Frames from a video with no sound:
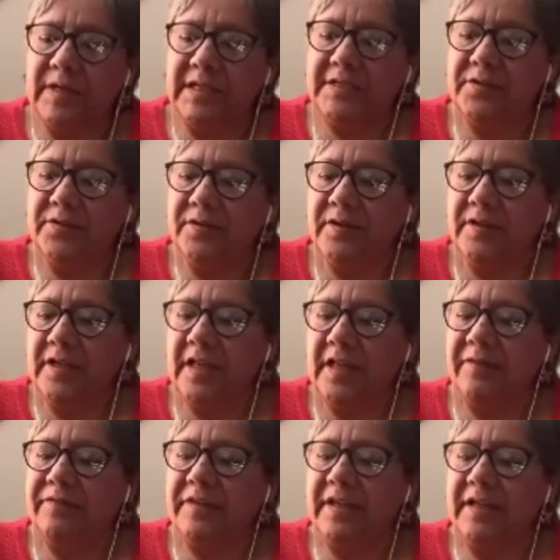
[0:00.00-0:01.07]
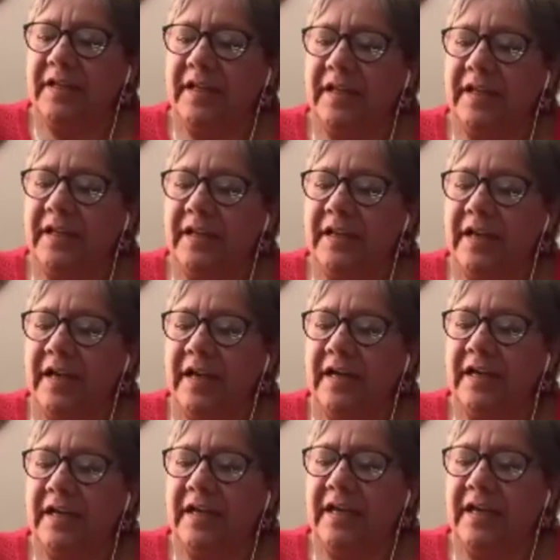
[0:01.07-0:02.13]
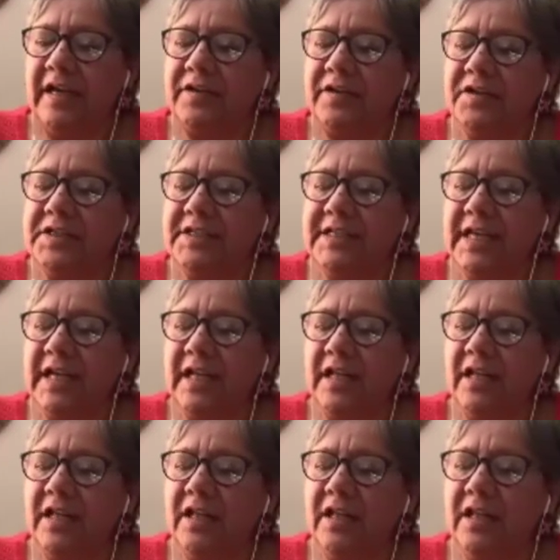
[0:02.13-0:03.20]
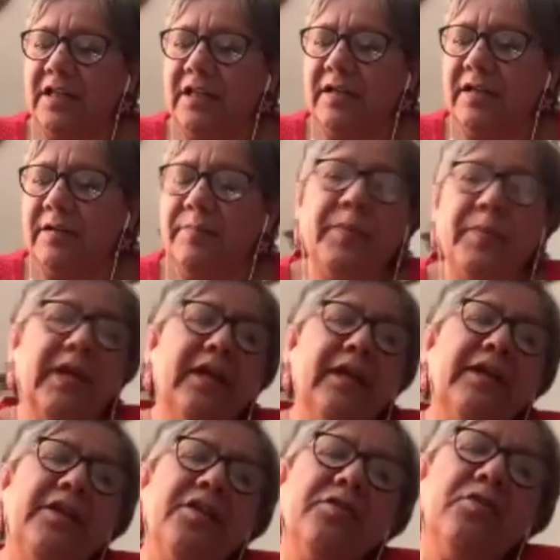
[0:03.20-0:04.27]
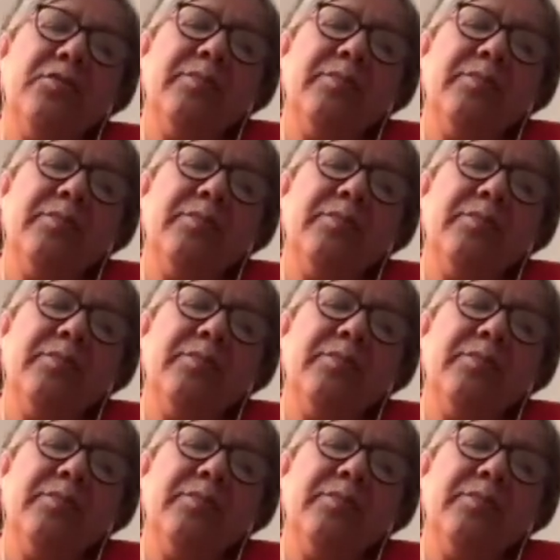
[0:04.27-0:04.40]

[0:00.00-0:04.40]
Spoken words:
student left, and then I could tell, you know,